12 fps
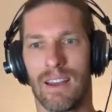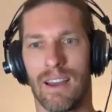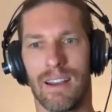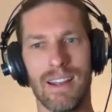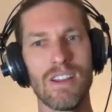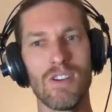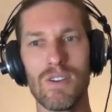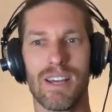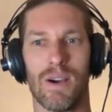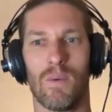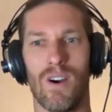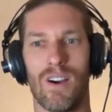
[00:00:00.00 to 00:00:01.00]
And I knew
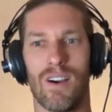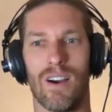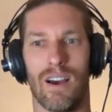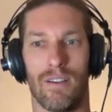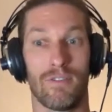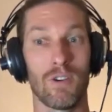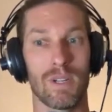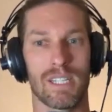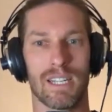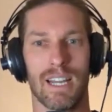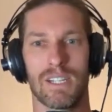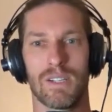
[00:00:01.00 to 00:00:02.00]
there were a few
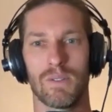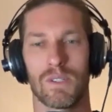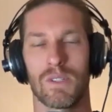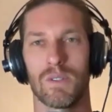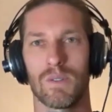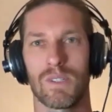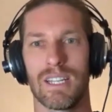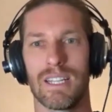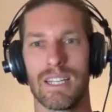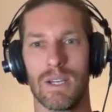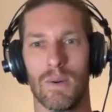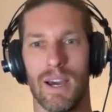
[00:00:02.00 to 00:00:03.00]
international schools in
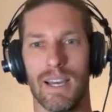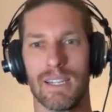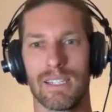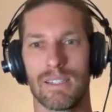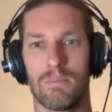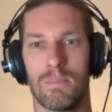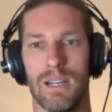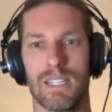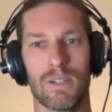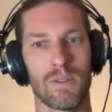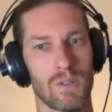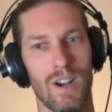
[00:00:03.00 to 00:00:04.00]
the US, but
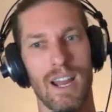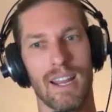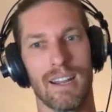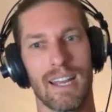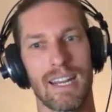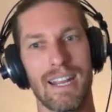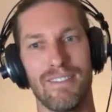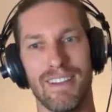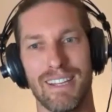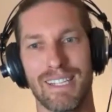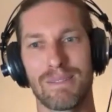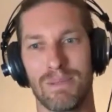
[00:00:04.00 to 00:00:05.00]
she was right. I'd never
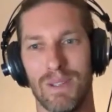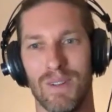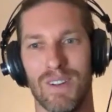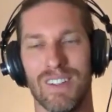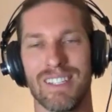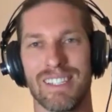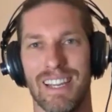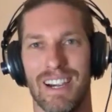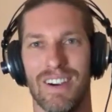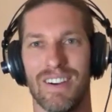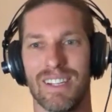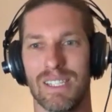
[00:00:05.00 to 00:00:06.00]
explored this
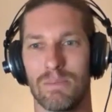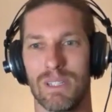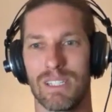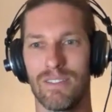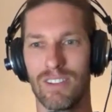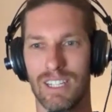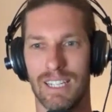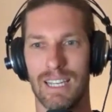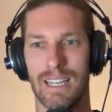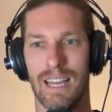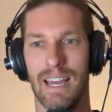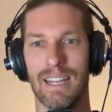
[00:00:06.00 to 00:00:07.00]
area
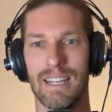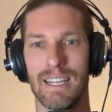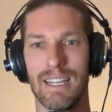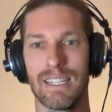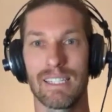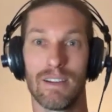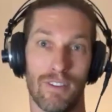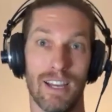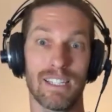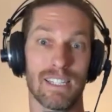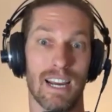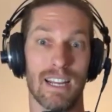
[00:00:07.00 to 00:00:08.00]
specifically, and it's a
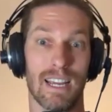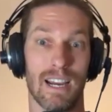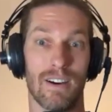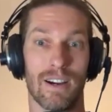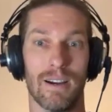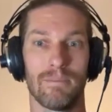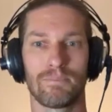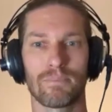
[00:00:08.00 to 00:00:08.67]
fascinating area.